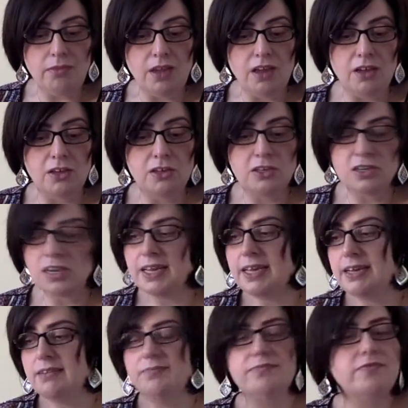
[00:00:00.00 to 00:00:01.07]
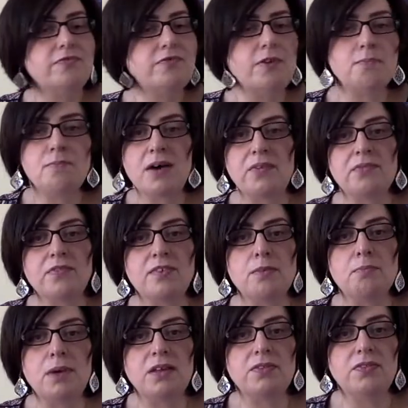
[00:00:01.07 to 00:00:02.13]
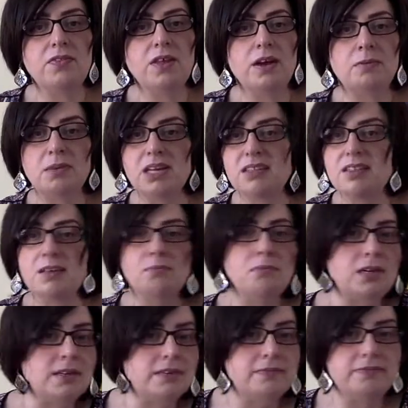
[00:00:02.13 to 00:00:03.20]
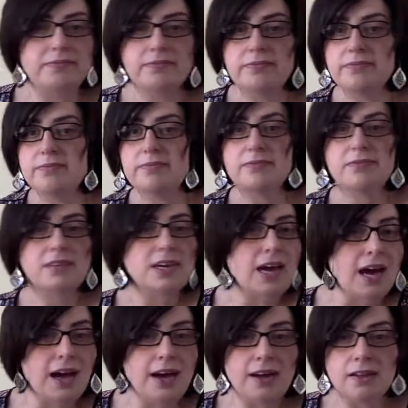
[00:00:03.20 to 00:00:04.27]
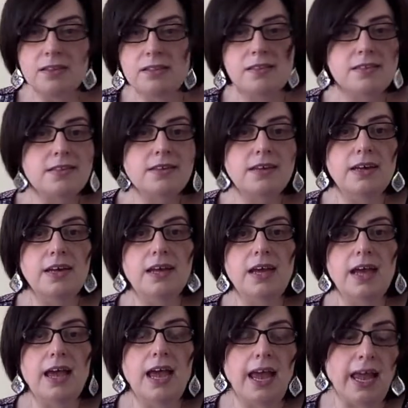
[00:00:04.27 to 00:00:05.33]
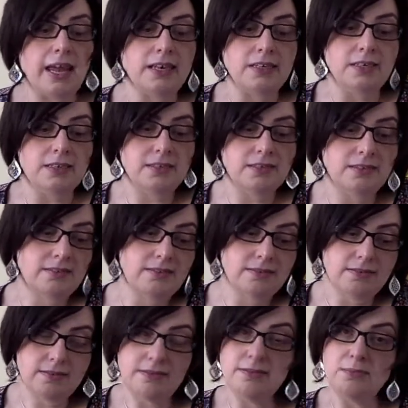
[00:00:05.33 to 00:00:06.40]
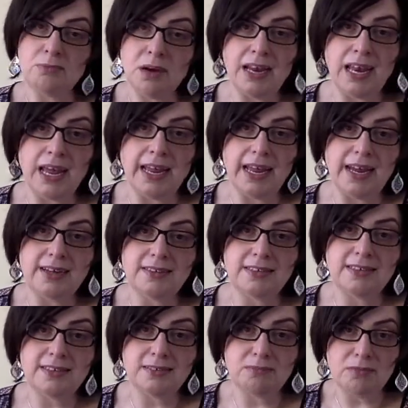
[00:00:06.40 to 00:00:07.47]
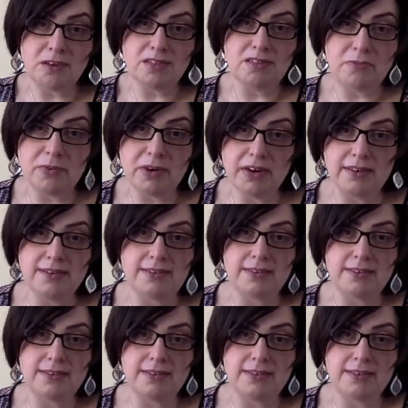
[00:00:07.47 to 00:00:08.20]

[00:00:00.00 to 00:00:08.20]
usually from month to month I mix up my cards and my layouts, my spread.